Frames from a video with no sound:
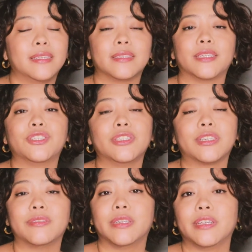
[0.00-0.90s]
is
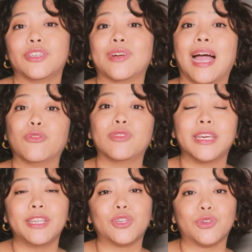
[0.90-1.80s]
essentially creating your
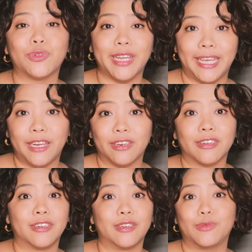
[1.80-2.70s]
outline
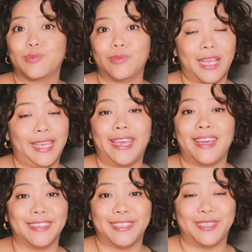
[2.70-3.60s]
creator
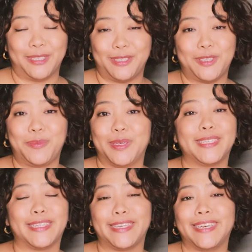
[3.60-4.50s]
AI assistant. This is
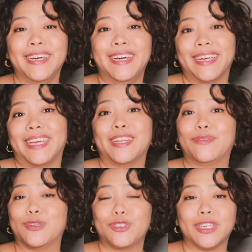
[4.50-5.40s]
basically, again,
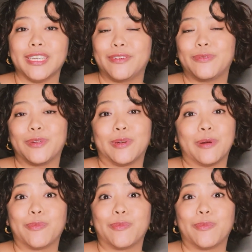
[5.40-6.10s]
if you want to